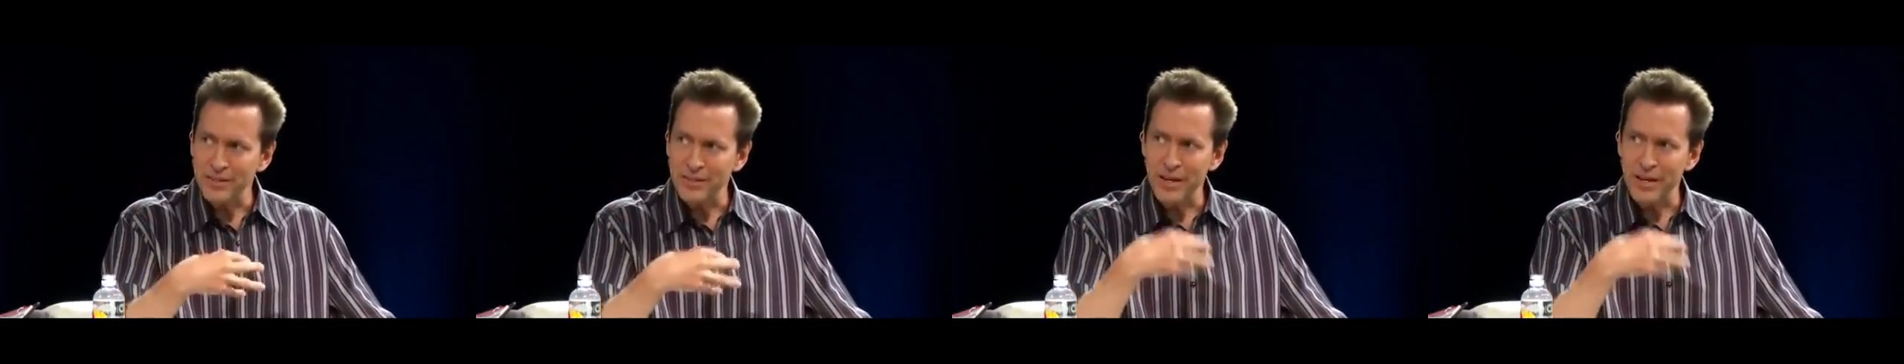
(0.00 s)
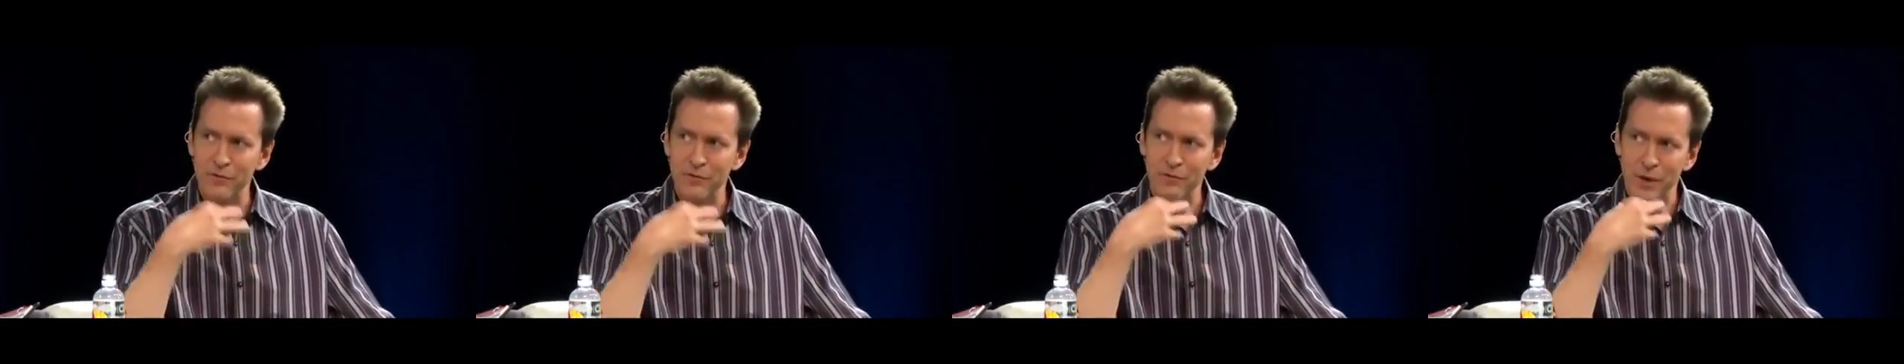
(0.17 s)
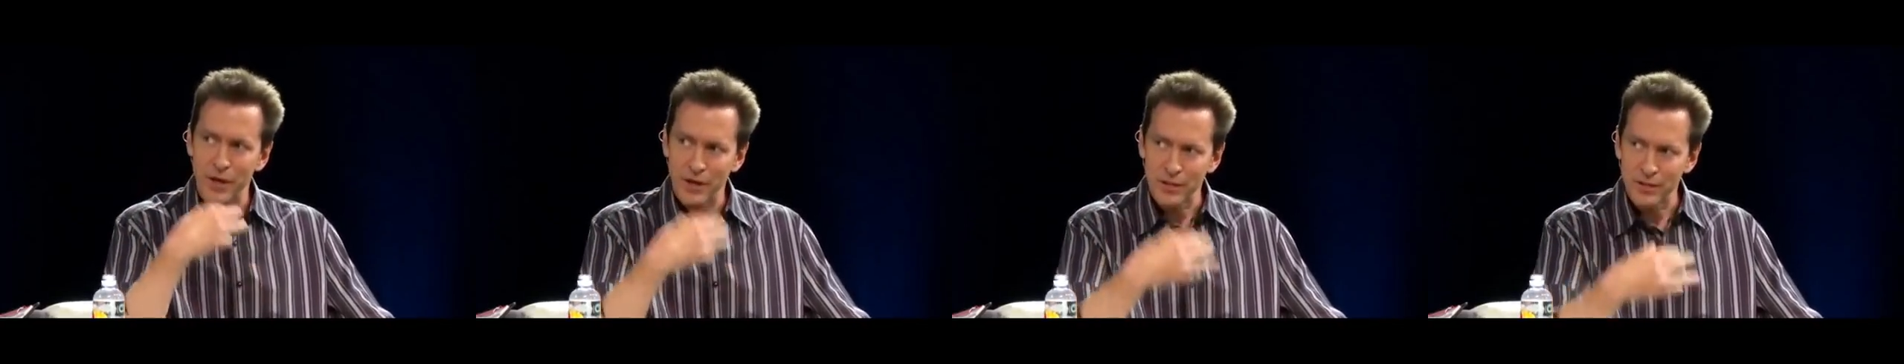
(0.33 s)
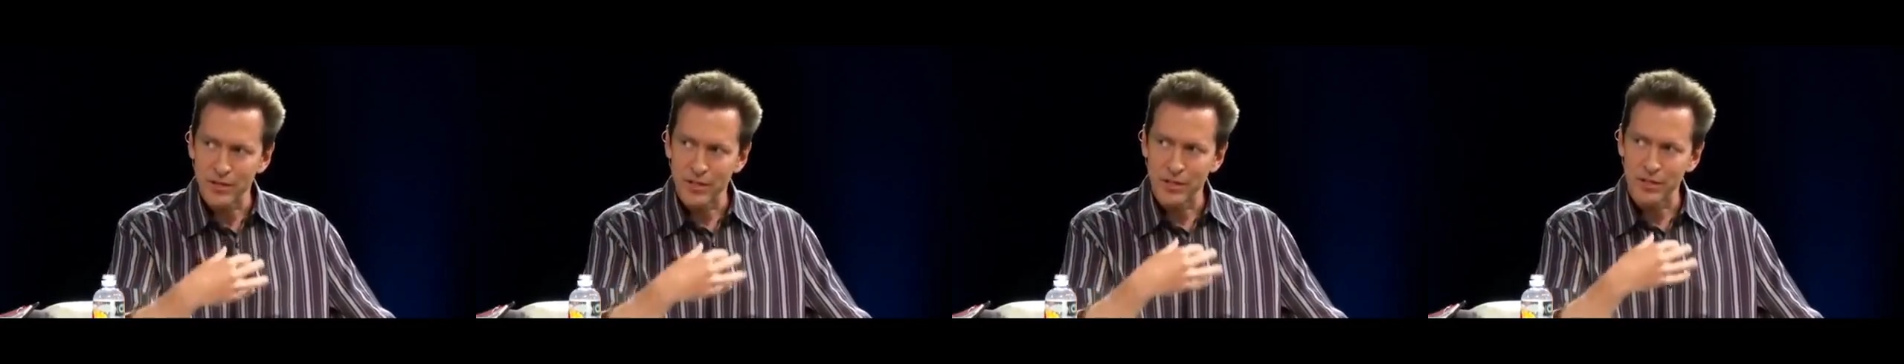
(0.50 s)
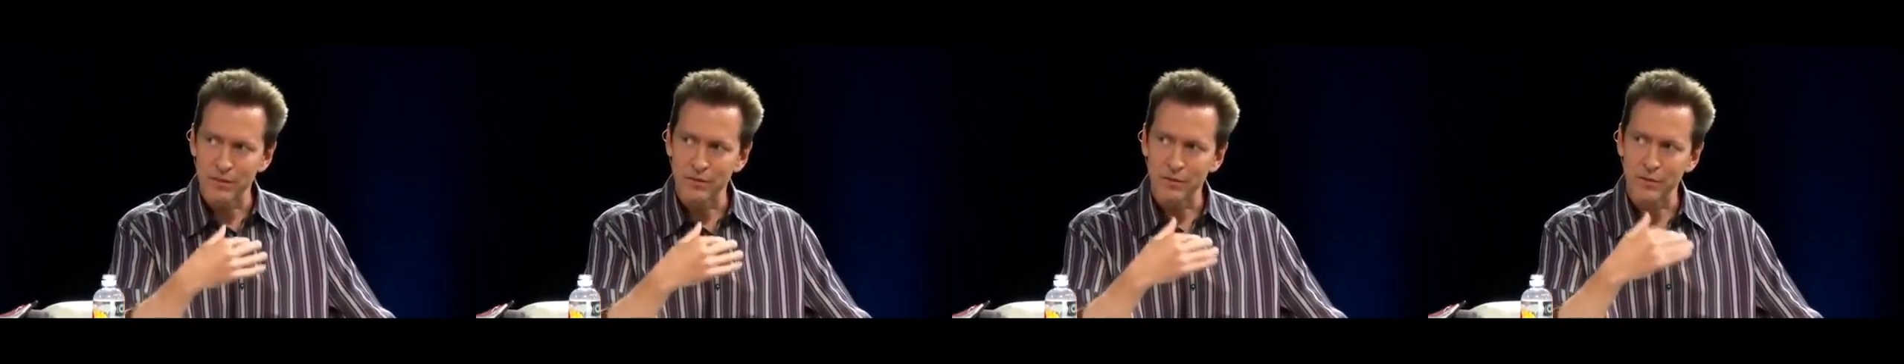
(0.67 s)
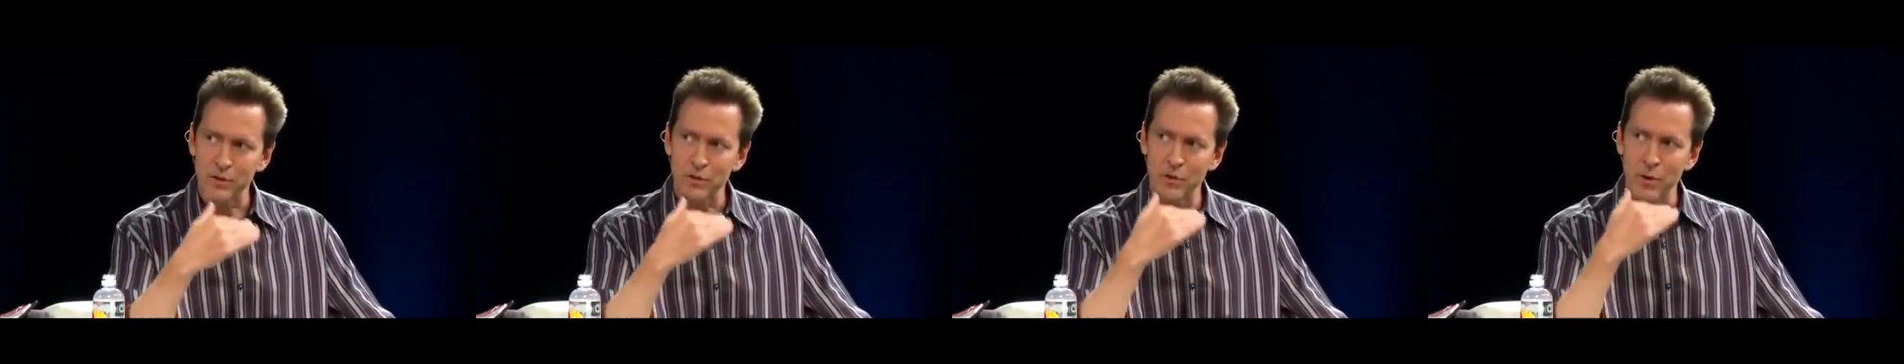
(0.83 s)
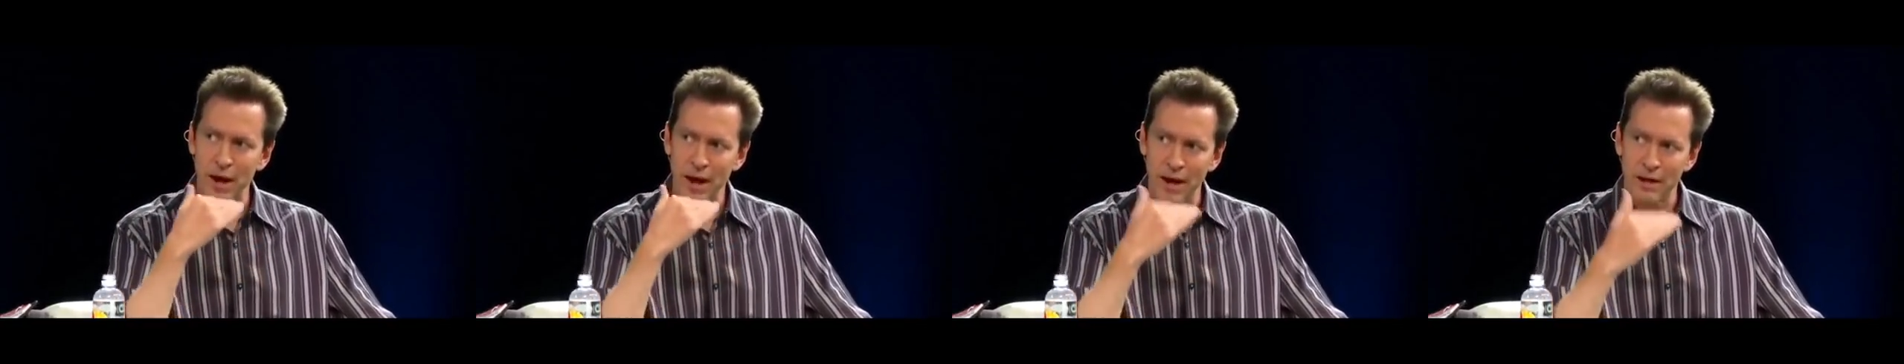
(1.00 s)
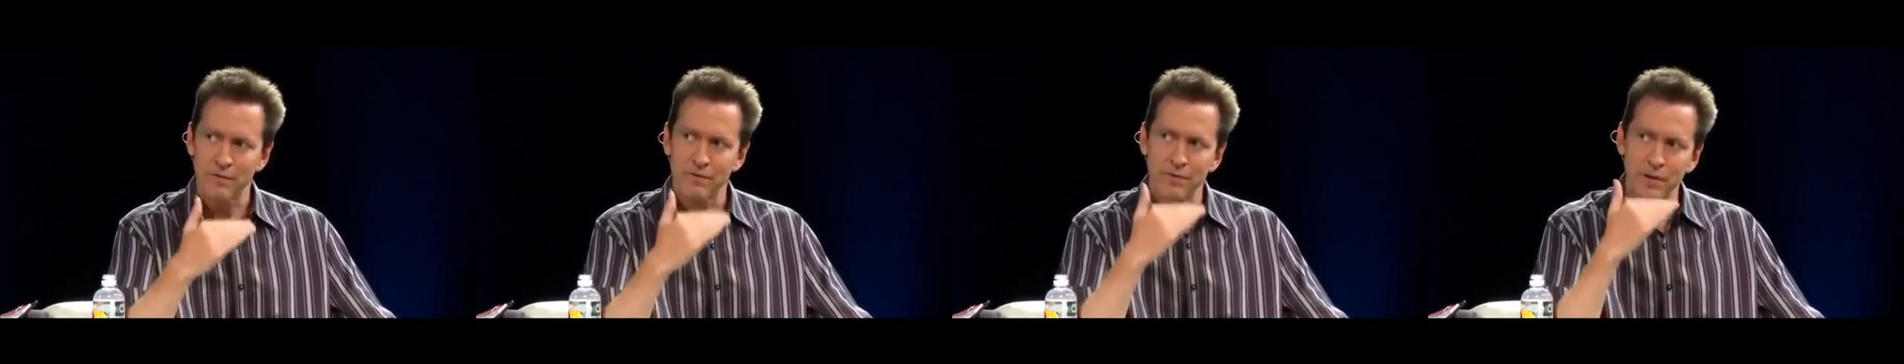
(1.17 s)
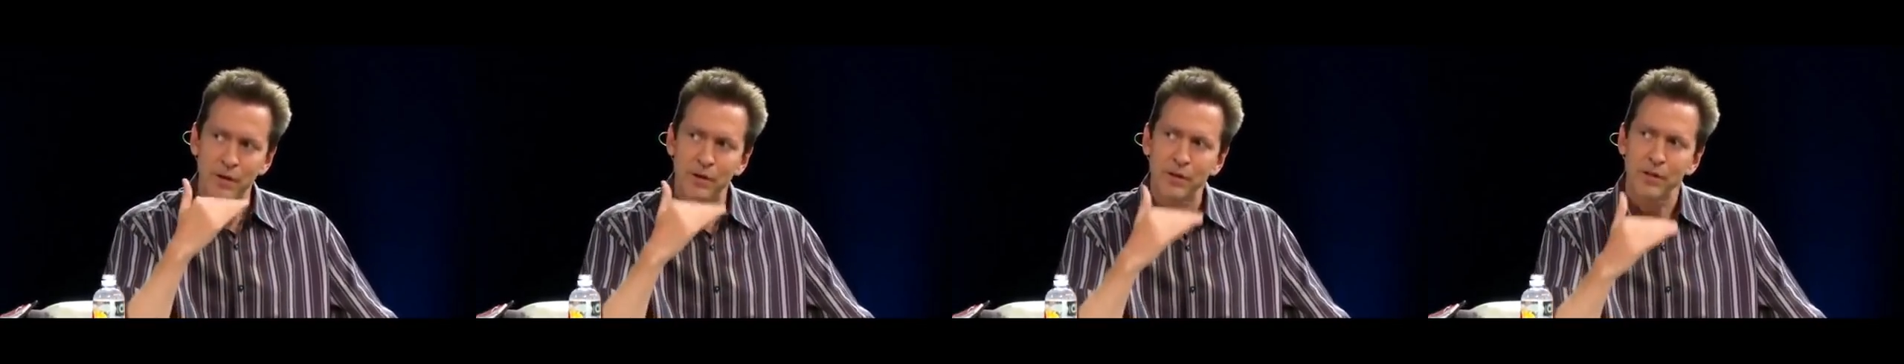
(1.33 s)
I have relatives who have
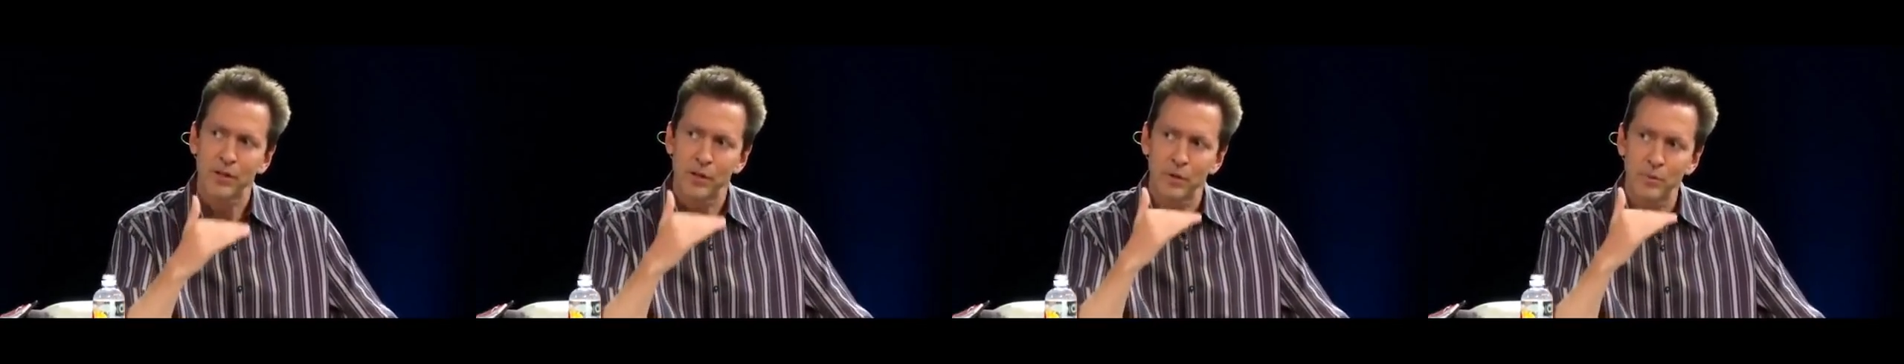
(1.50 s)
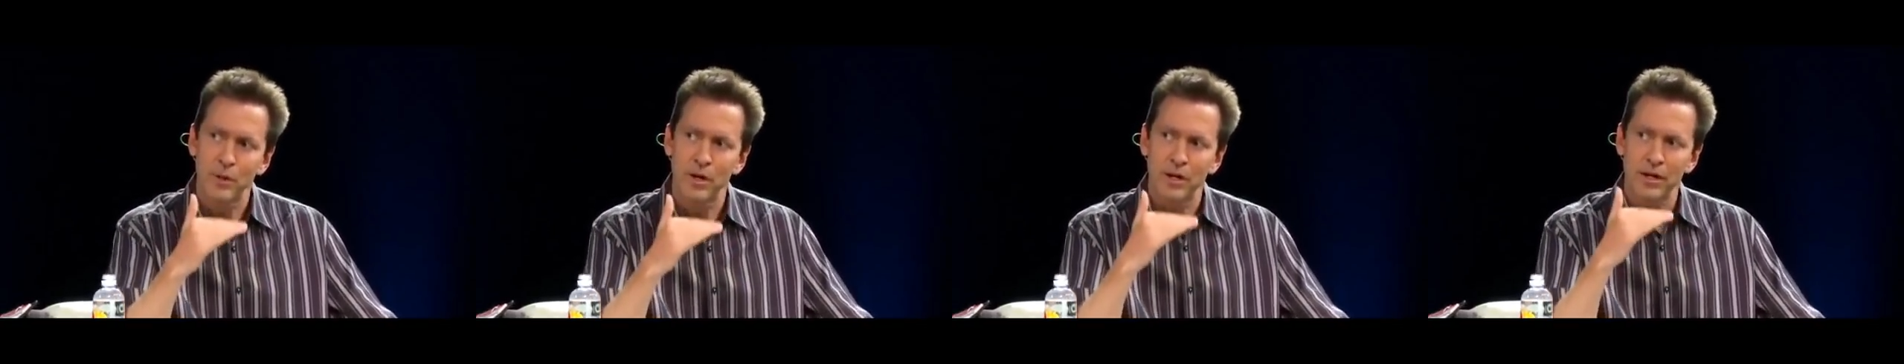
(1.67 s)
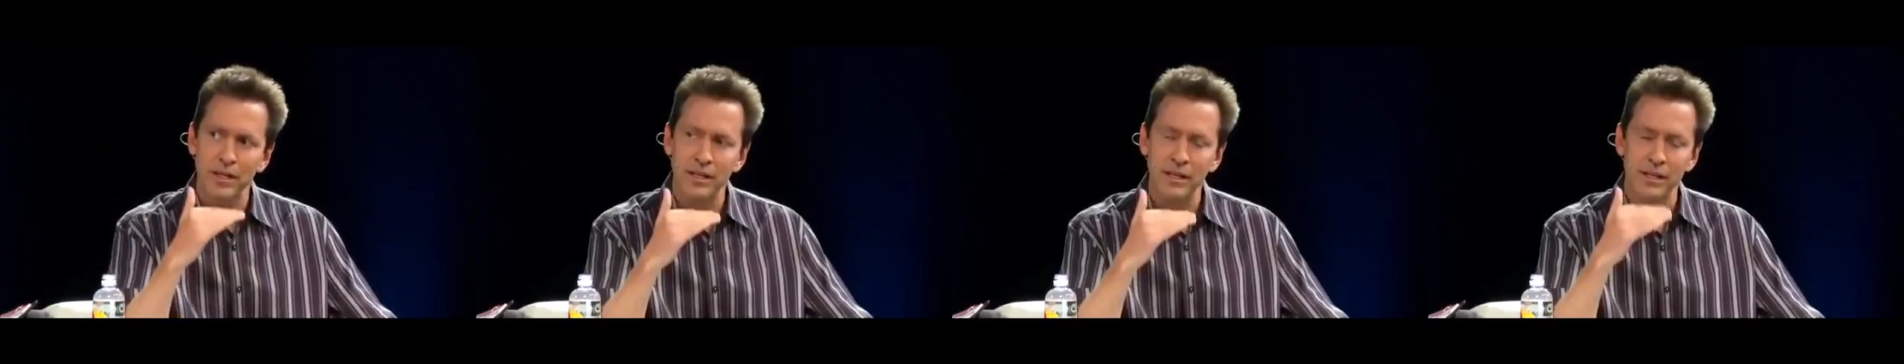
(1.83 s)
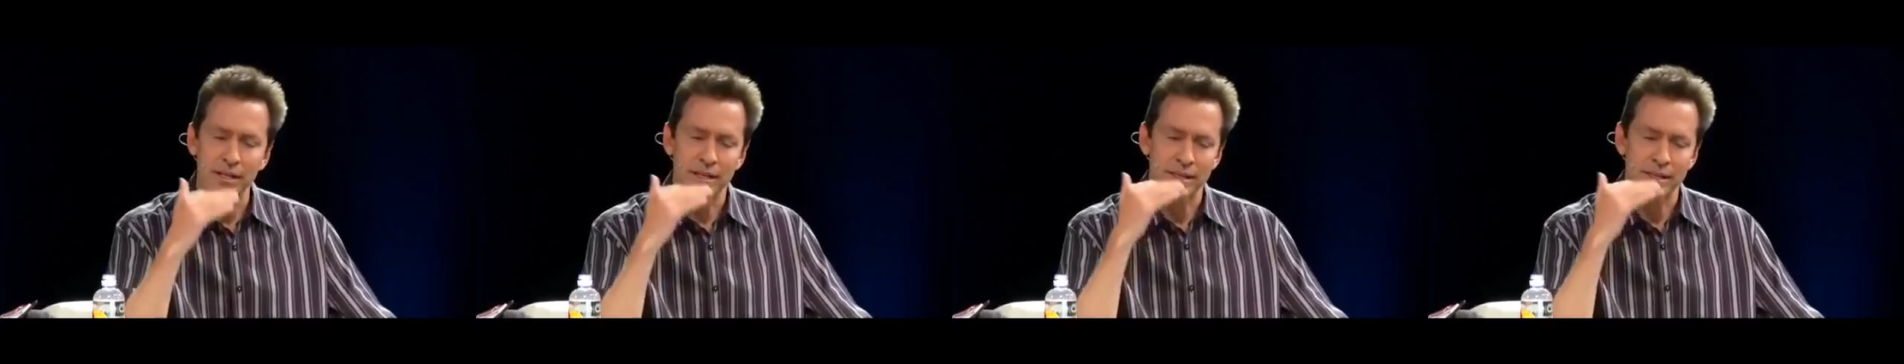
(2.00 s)
very little money.